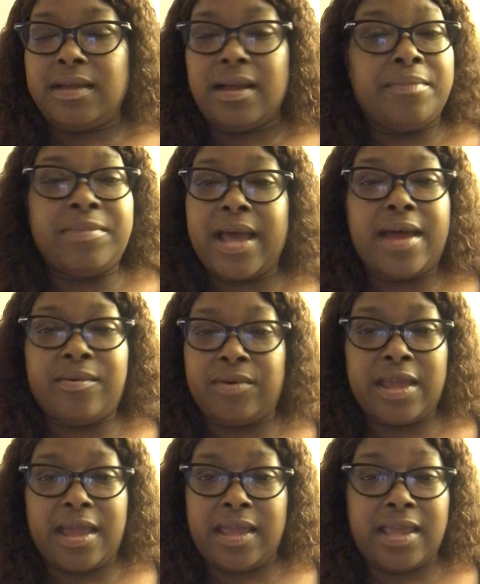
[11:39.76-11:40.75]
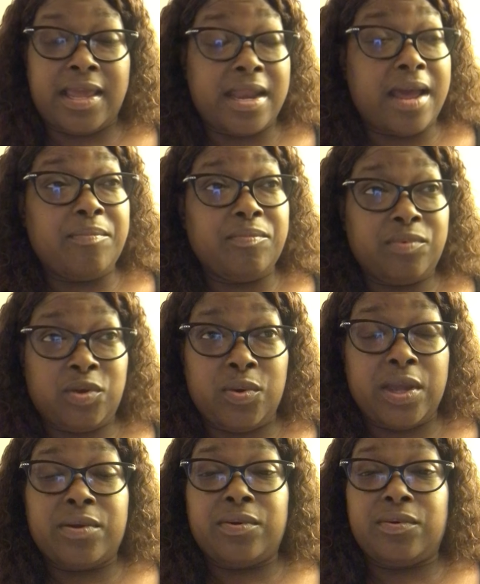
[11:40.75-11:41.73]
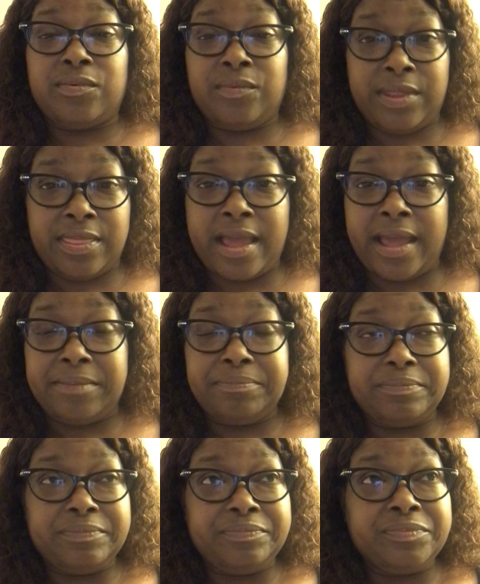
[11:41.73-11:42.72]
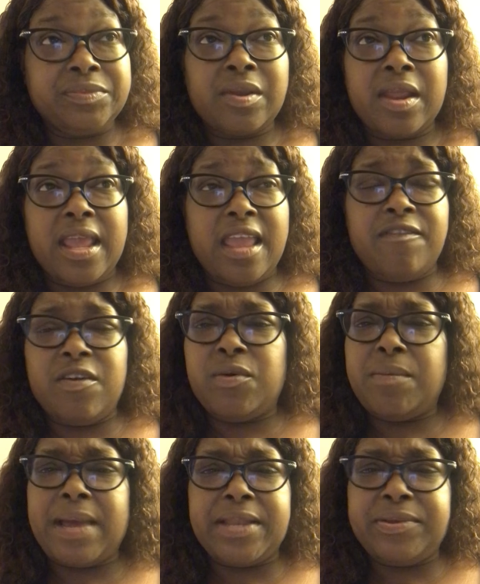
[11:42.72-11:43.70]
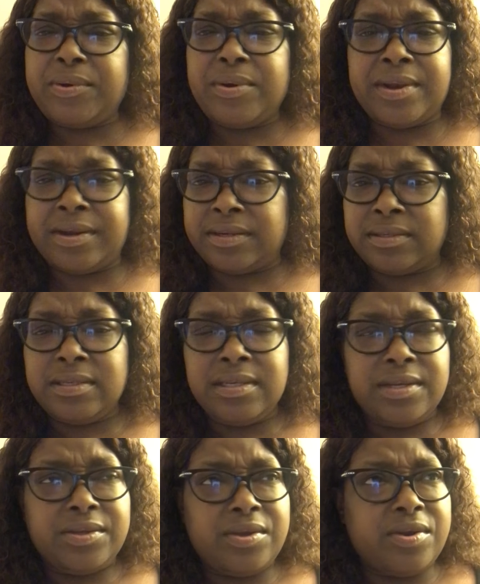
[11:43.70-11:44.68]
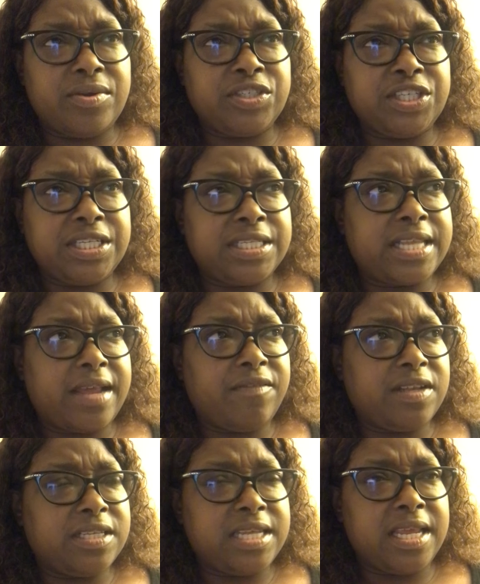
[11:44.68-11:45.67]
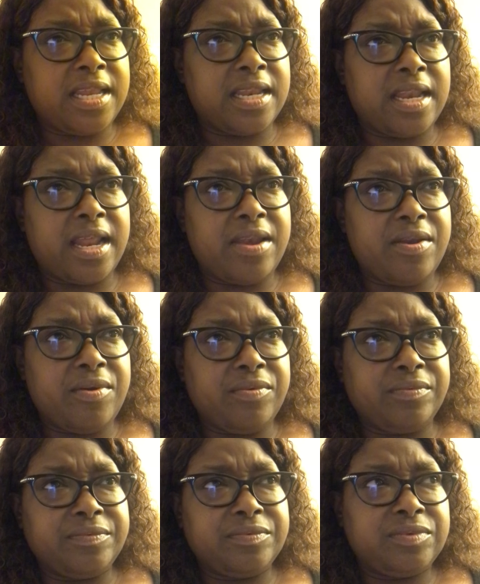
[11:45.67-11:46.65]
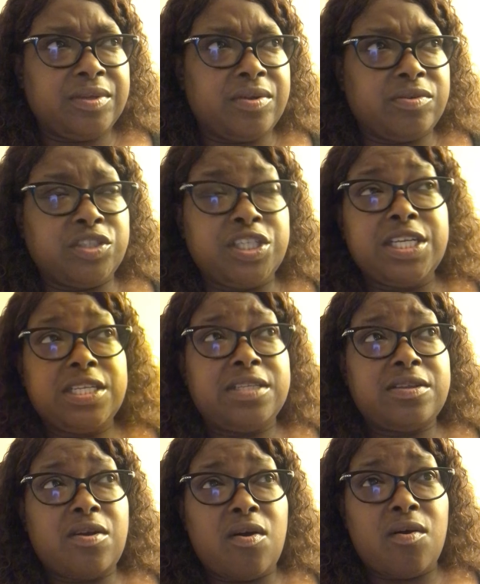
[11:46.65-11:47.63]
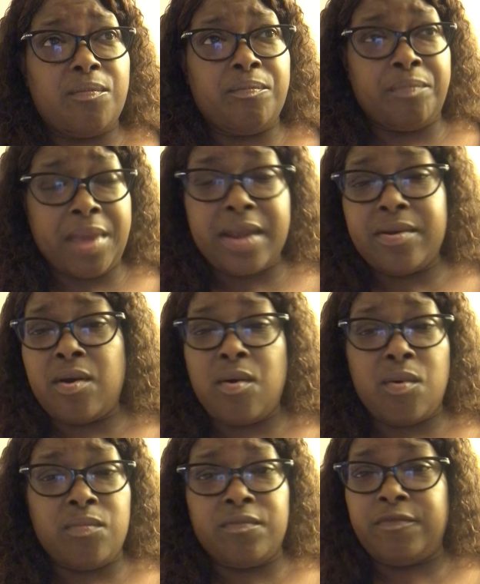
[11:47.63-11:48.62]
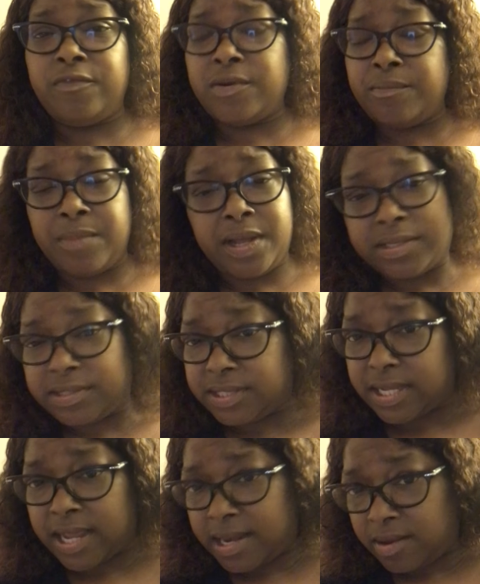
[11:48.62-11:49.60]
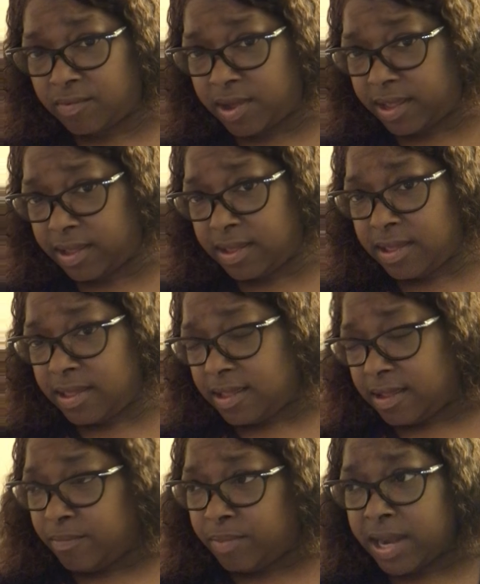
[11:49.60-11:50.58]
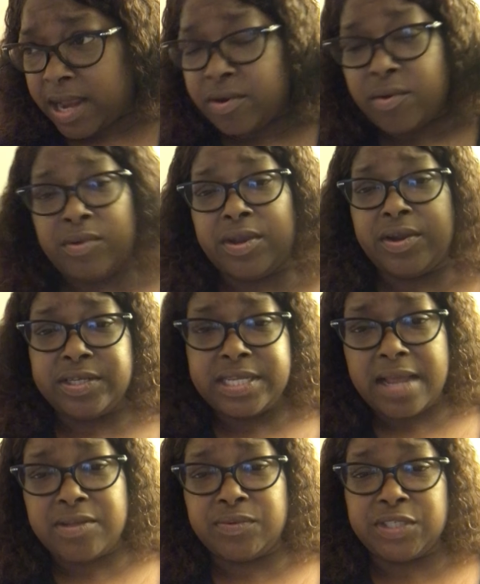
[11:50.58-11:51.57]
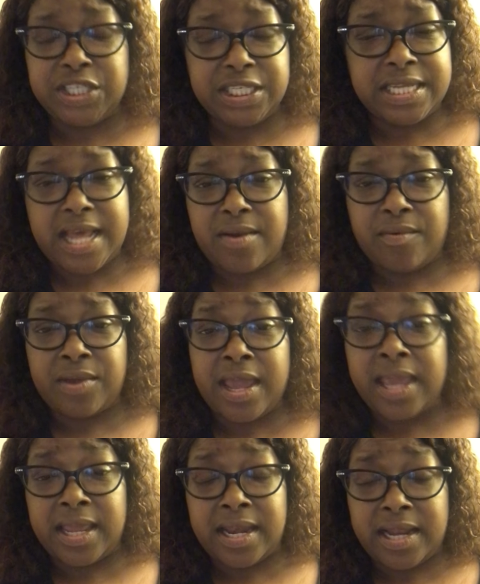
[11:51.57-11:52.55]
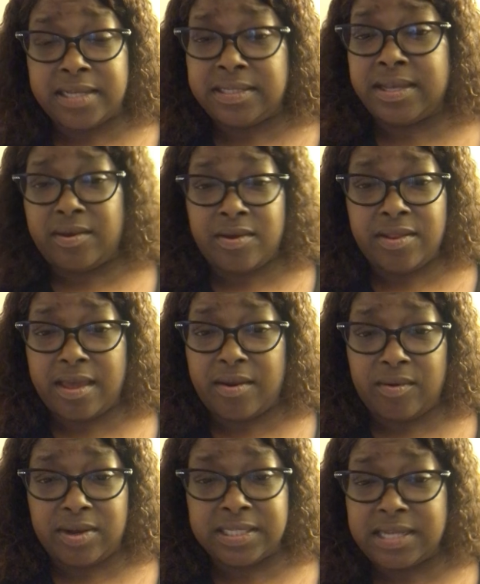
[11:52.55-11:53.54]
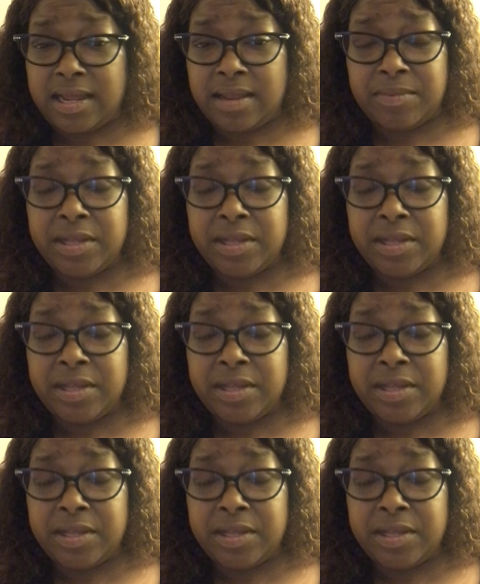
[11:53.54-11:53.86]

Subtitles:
I'm not okay. And I'm quick with that. Even with my daughter, she's 17, and I know, she's been home for months anyway. But I know there are times when she's not okay, and I tell her that all the time.